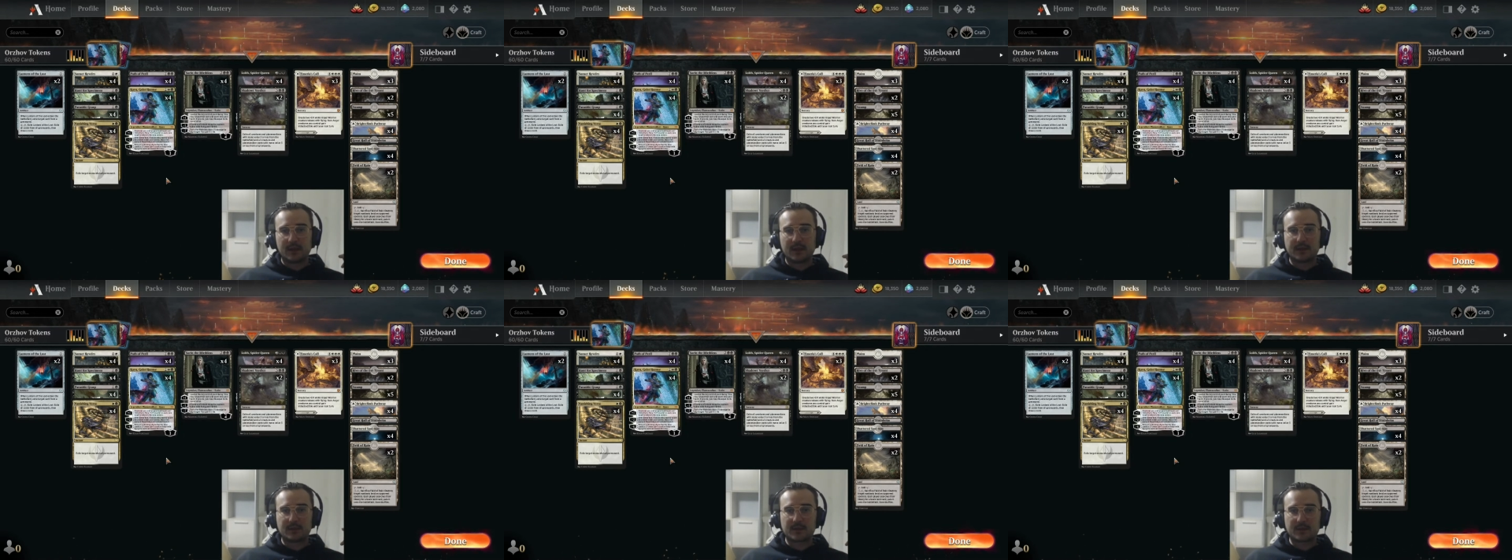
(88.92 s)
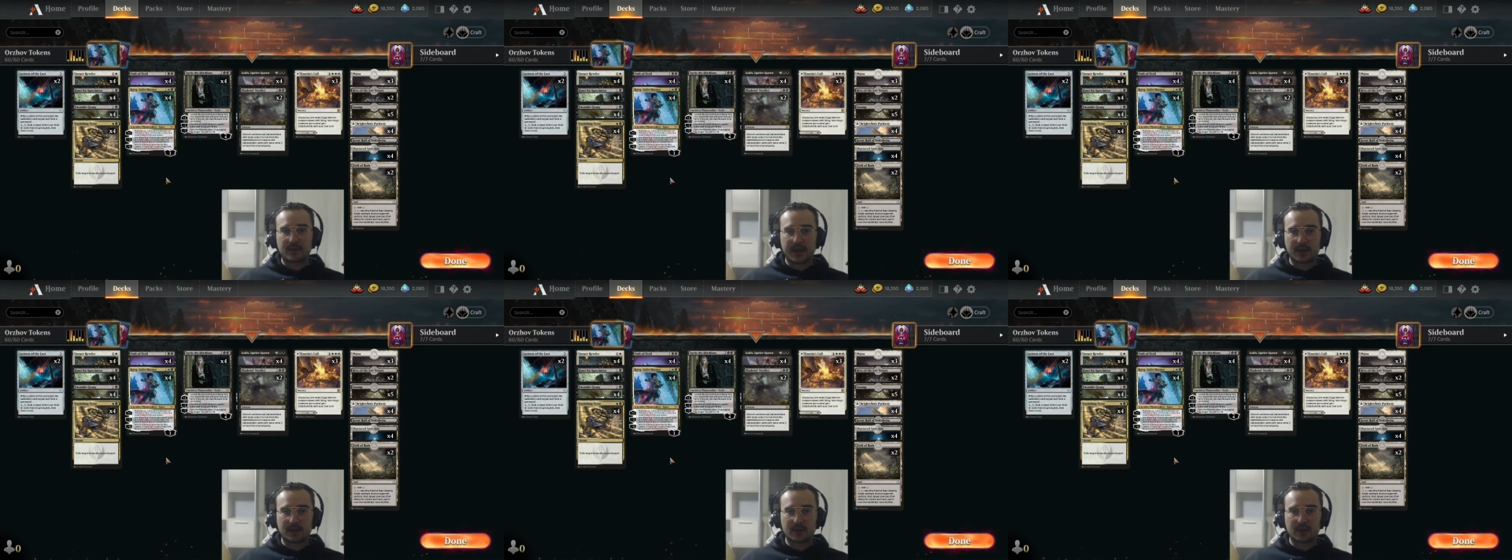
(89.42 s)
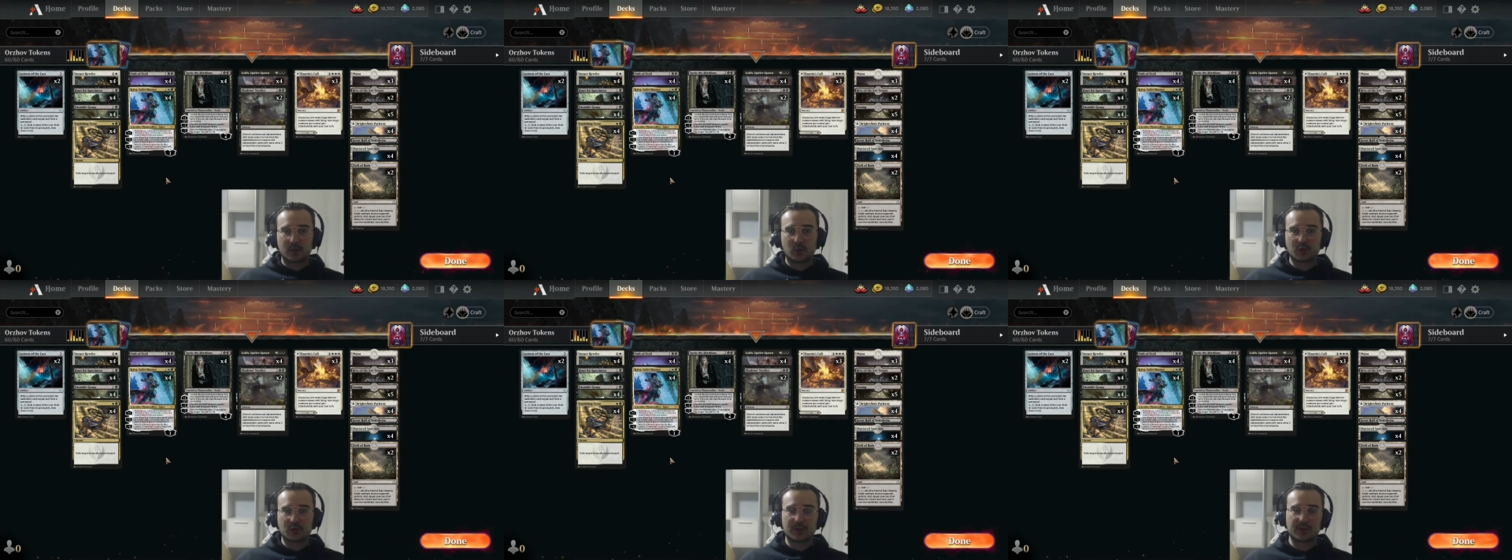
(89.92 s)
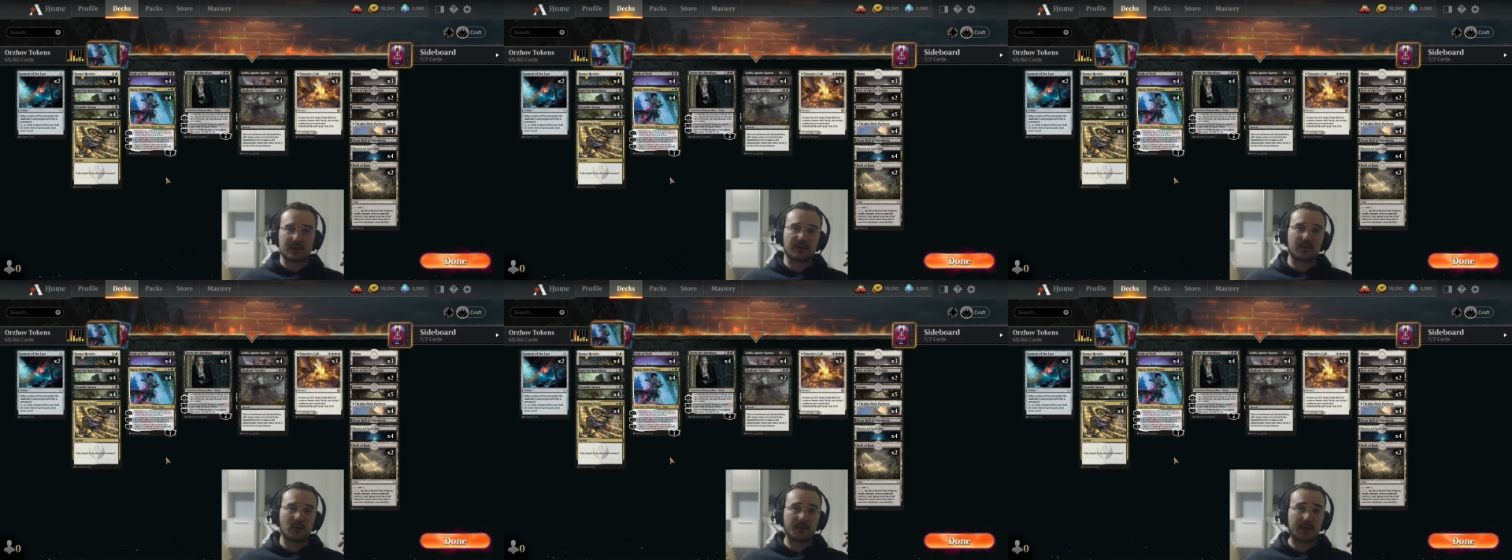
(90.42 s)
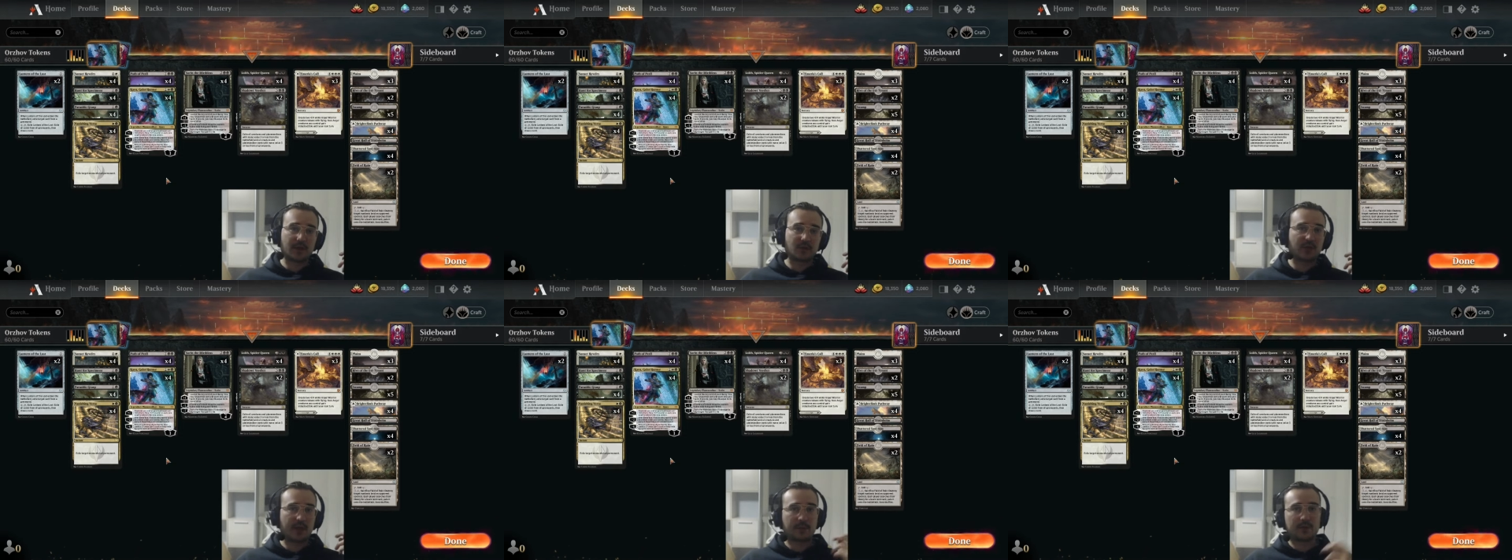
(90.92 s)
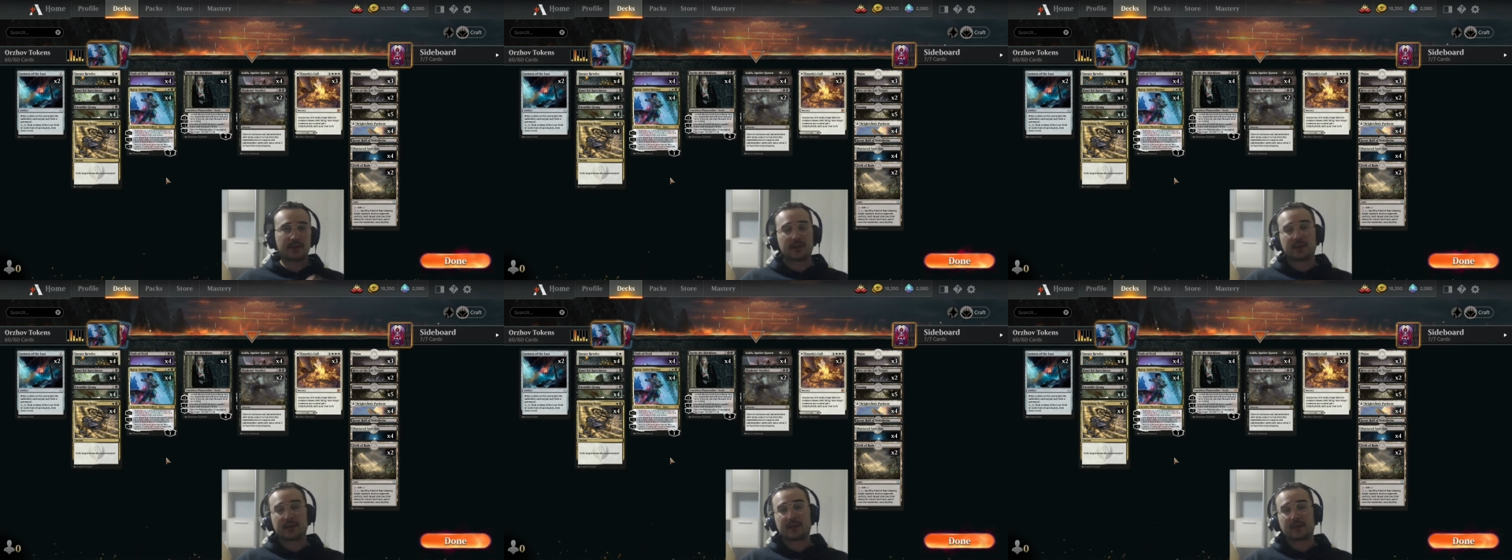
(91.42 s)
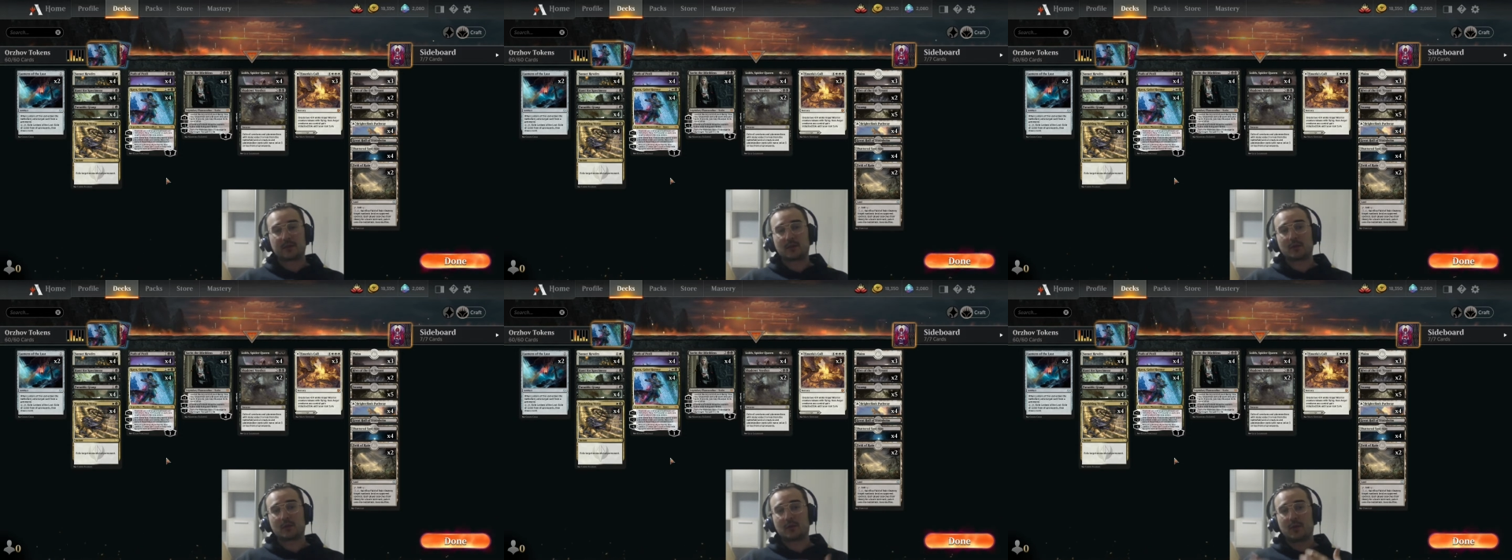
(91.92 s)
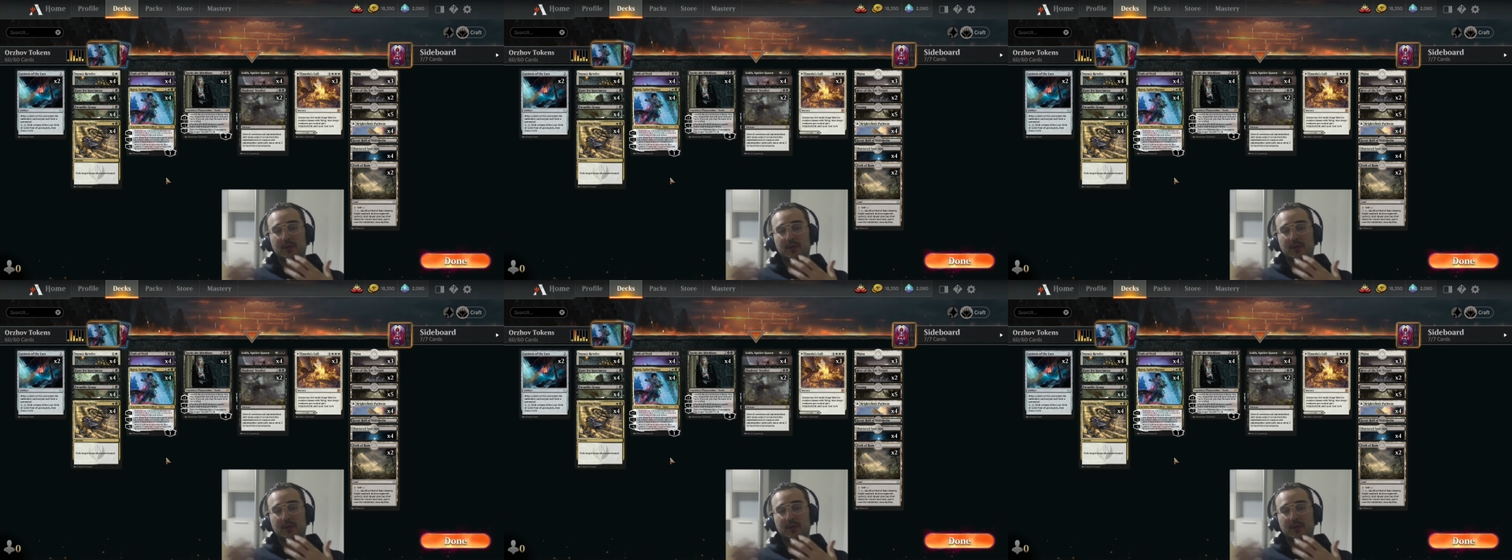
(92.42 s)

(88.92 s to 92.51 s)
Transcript: in standard, which is a 4-mana enchantment that lets you